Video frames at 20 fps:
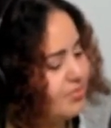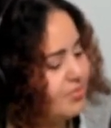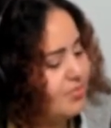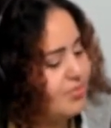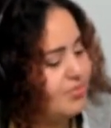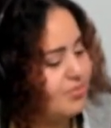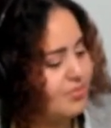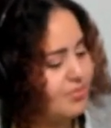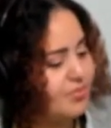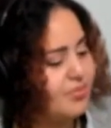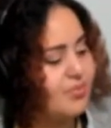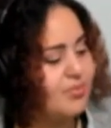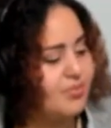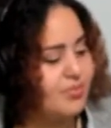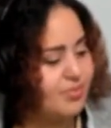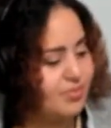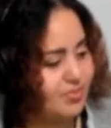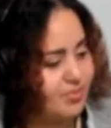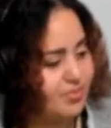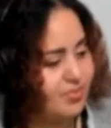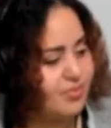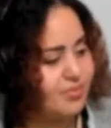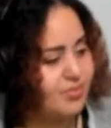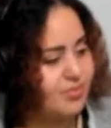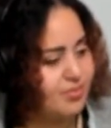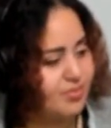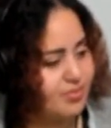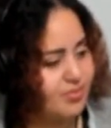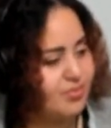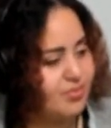
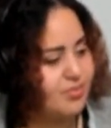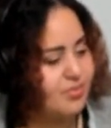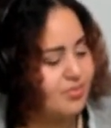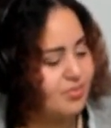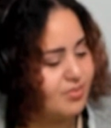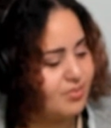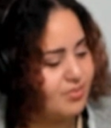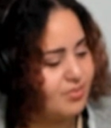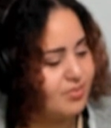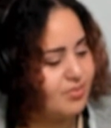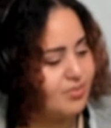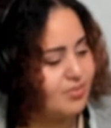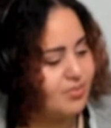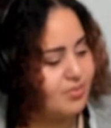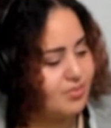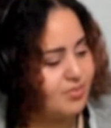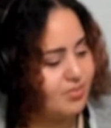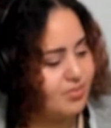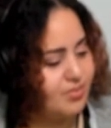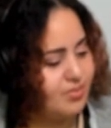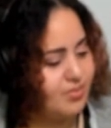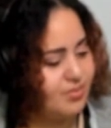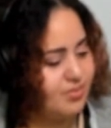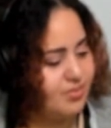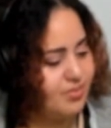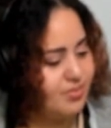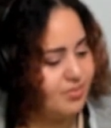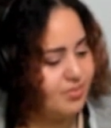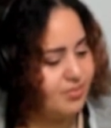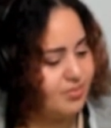
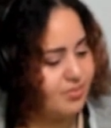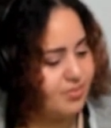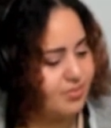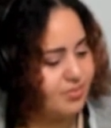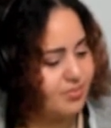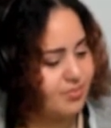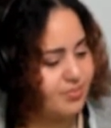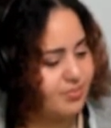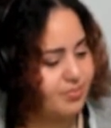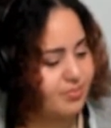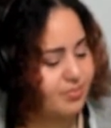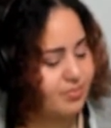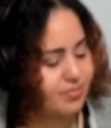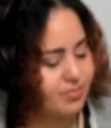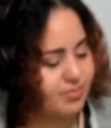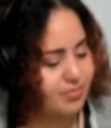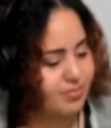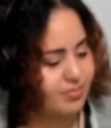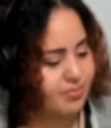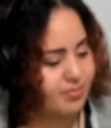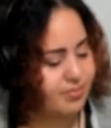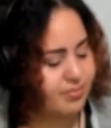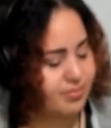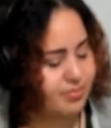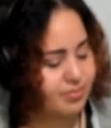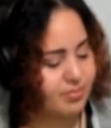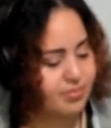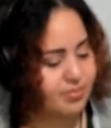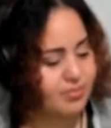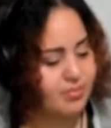
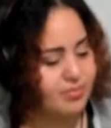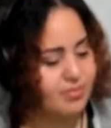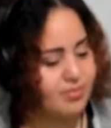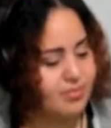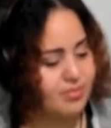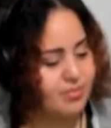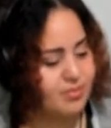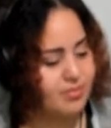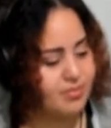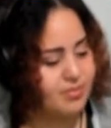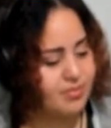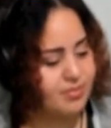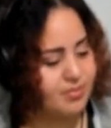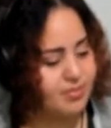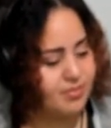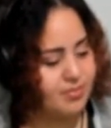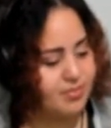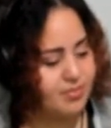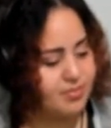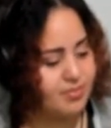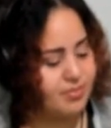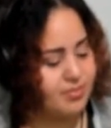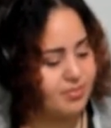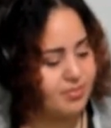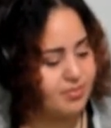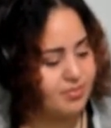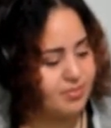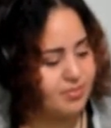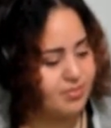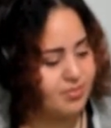
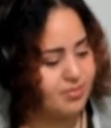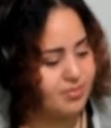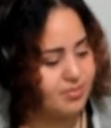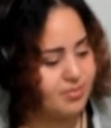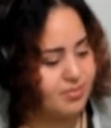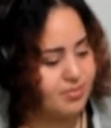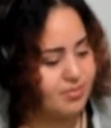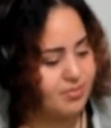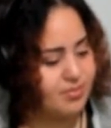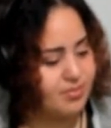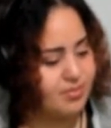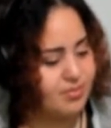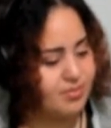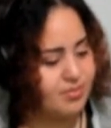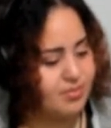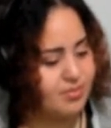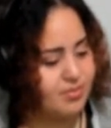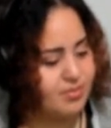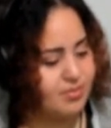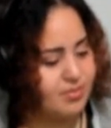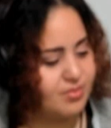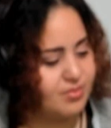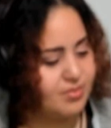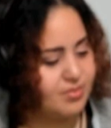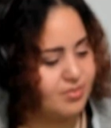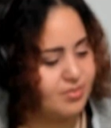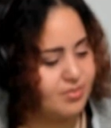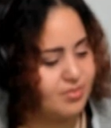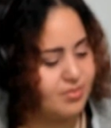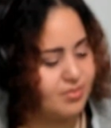
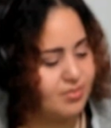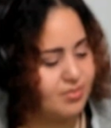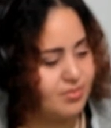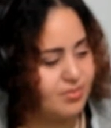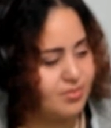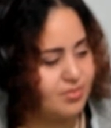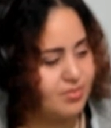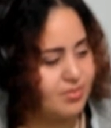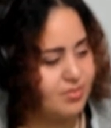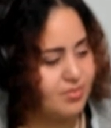(not speaking)